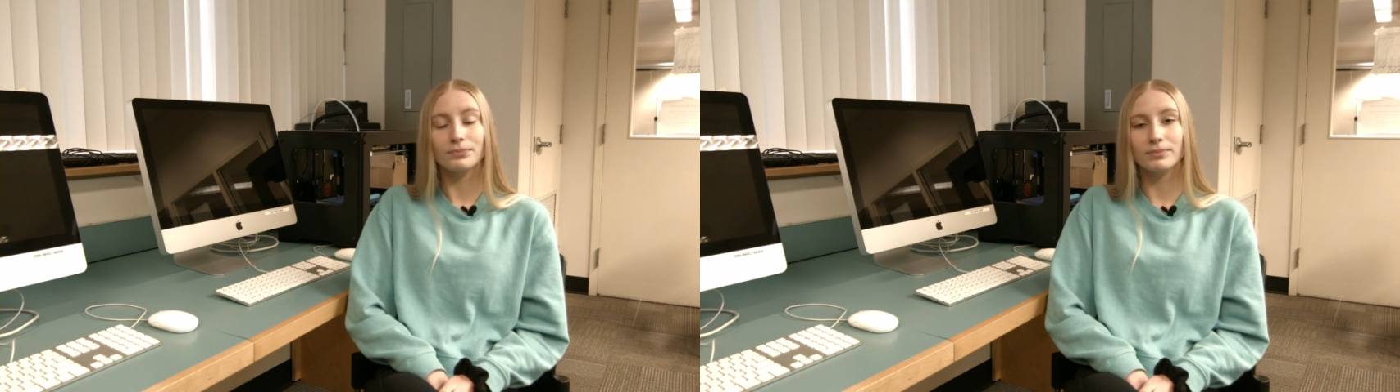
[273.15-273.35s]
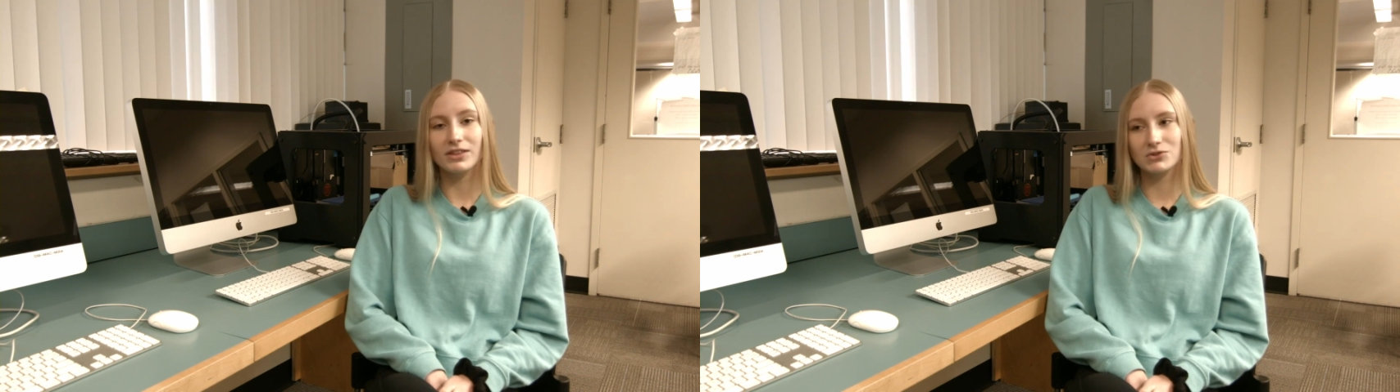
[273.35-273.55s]

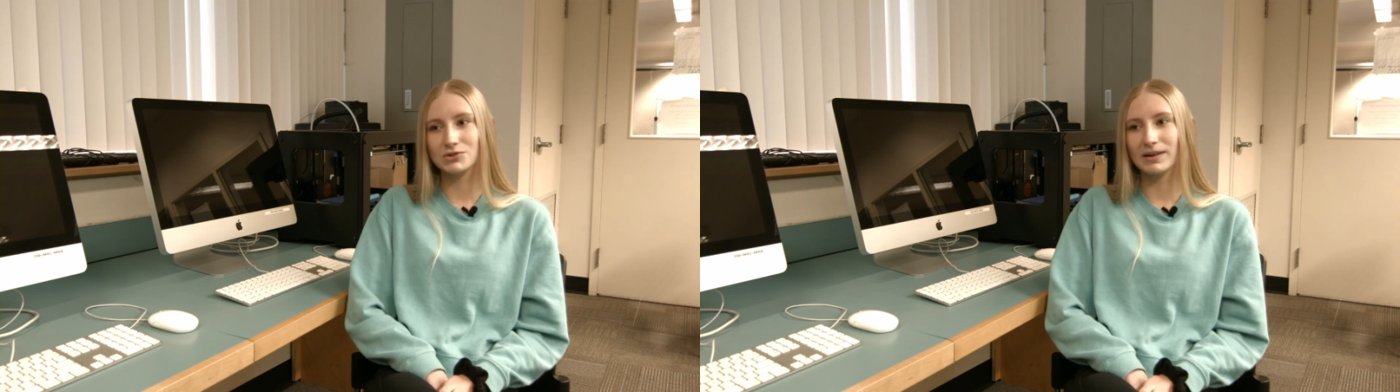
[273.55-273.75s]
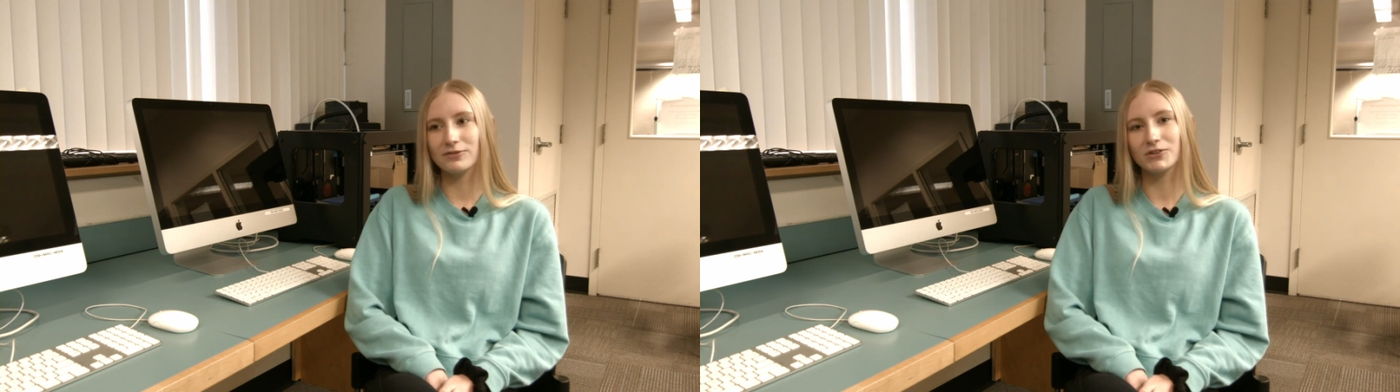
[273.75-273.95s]
But this was
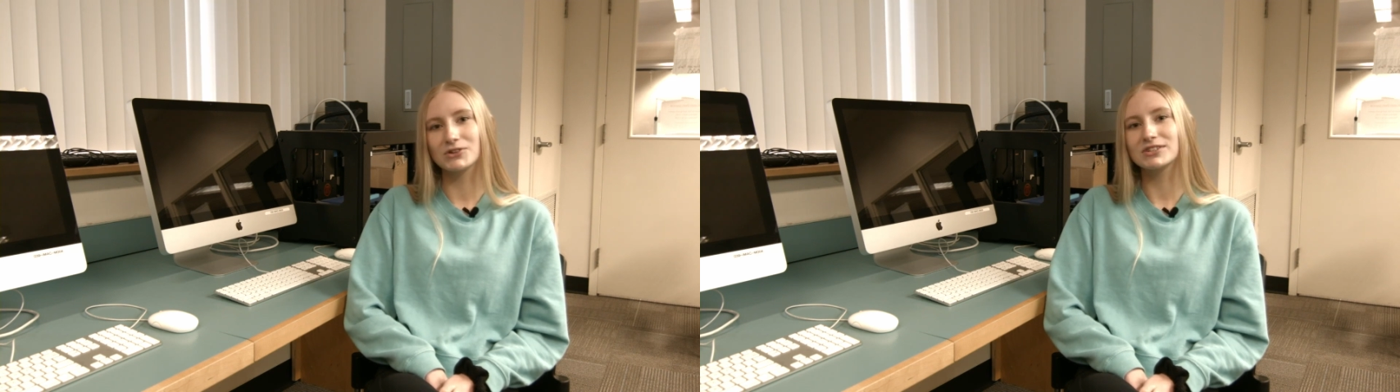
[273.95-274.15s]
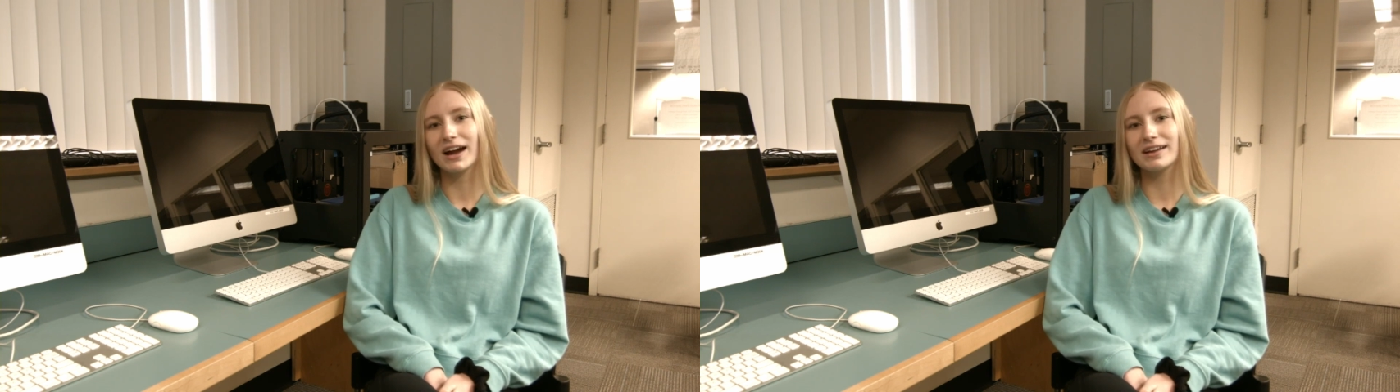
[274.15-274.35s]
my
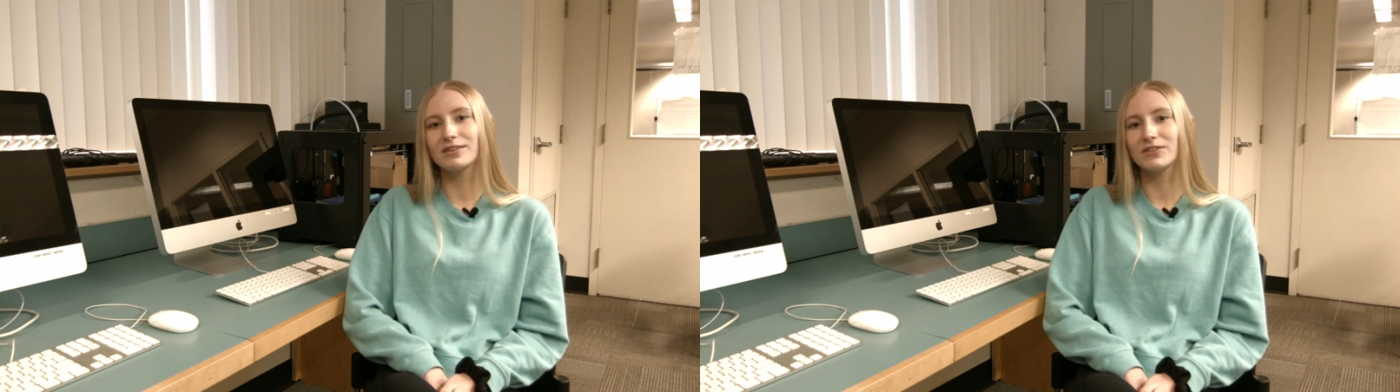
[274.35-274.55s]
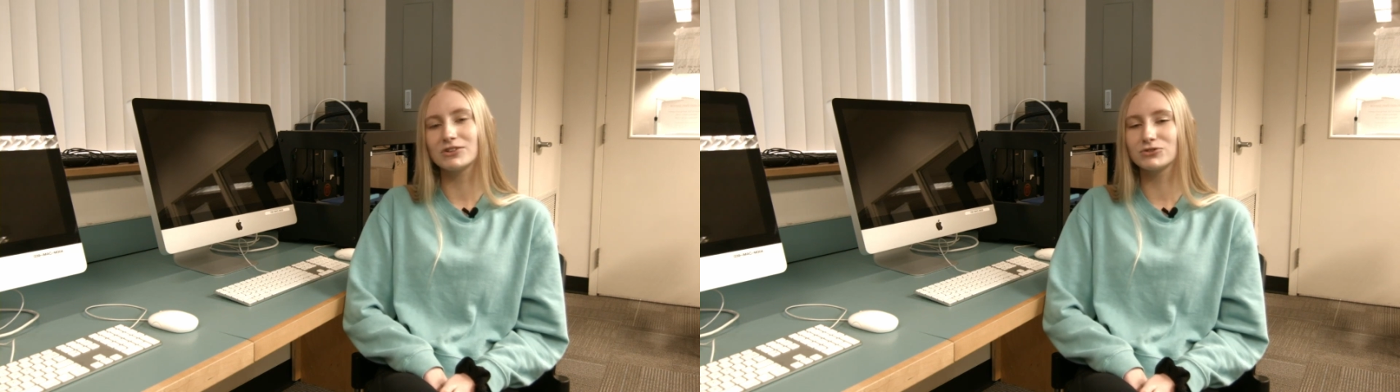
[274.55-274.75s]
first kind
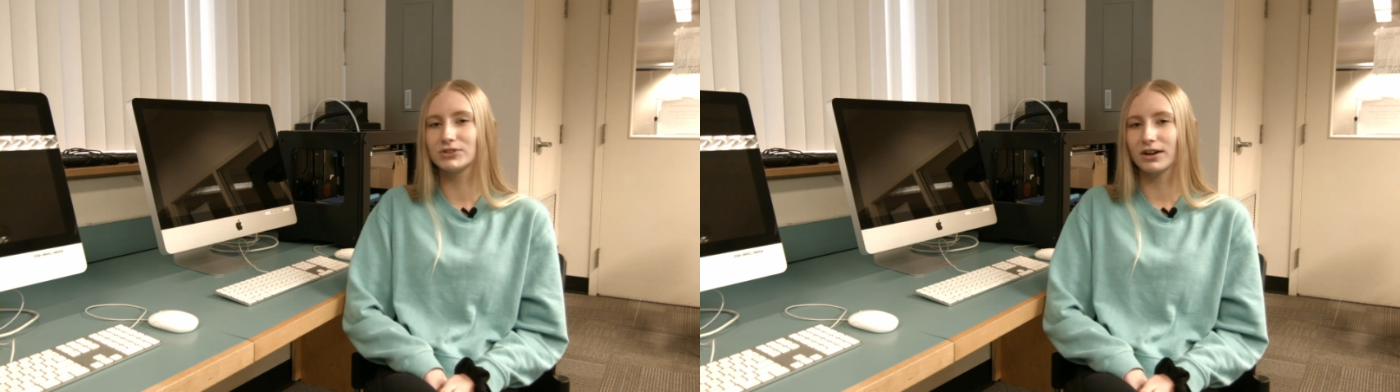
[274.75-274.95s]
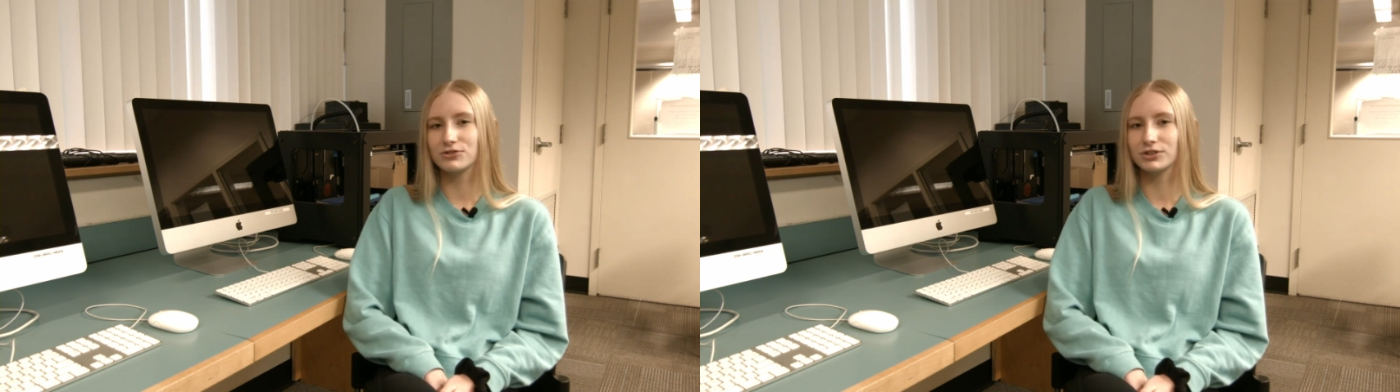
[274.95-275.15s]
of
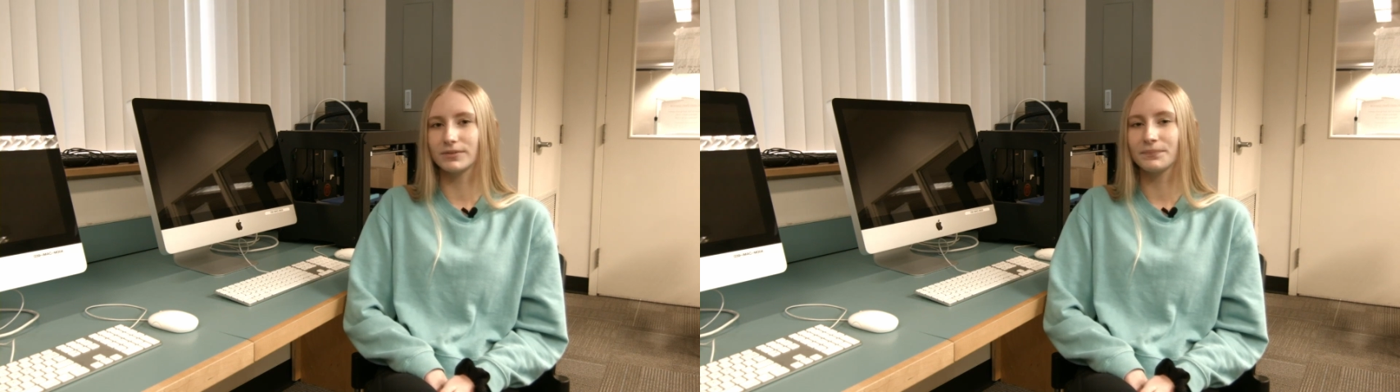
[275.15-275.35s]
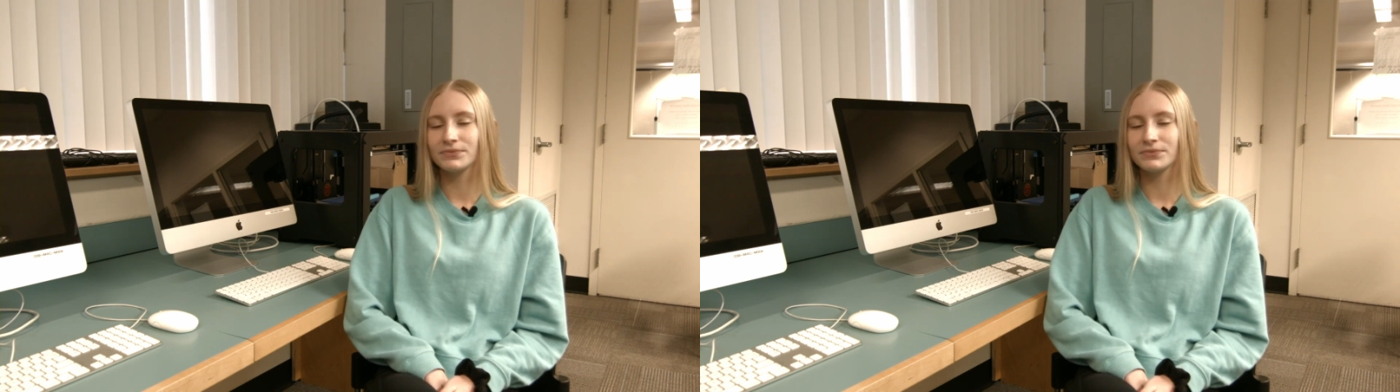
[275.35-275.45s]
introduction